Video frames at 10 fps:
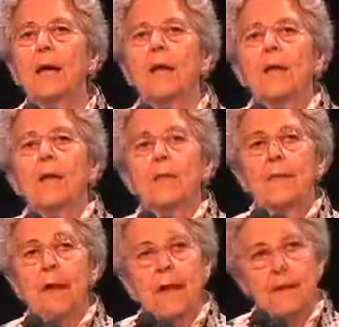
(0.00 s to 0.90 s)
the
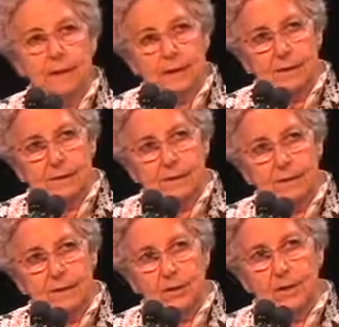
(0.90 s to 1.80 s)
United
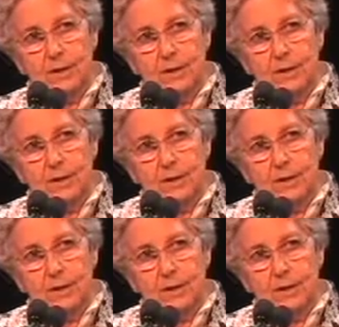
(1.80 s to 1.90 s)
States,